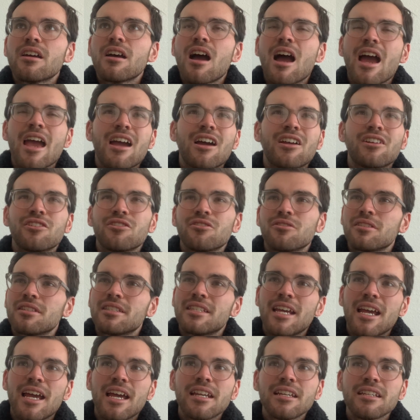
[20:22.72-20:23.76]
I
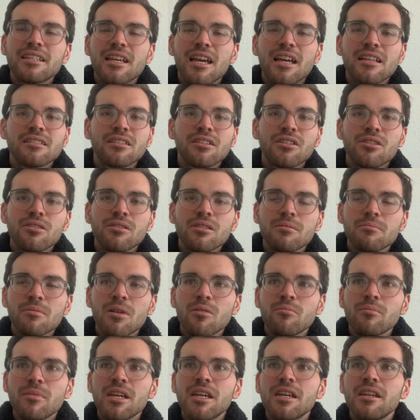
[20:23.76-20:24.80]
understand at the current
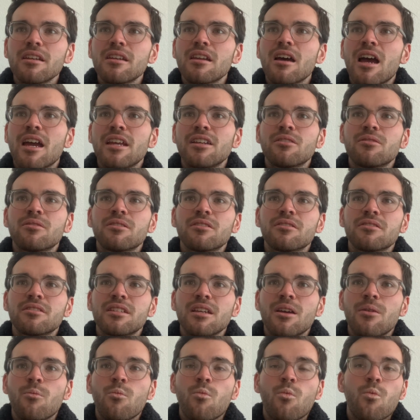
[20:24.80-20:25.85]
moment. I don't
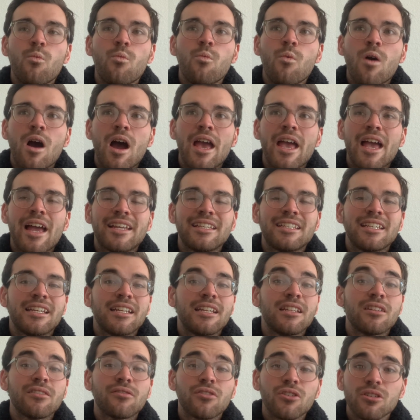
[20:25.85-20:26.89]
understand why I did it
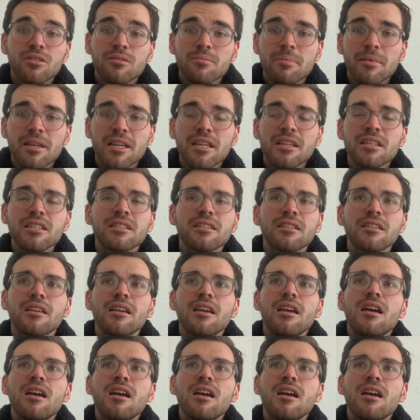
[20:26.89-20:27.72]
in the first place.